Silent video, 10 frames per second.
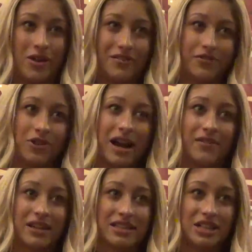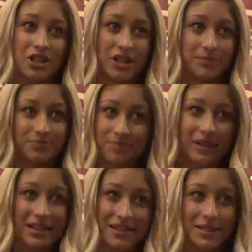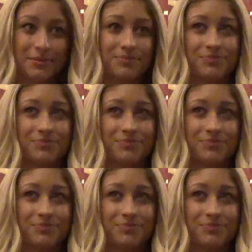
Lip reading: on the floor having a seizure, because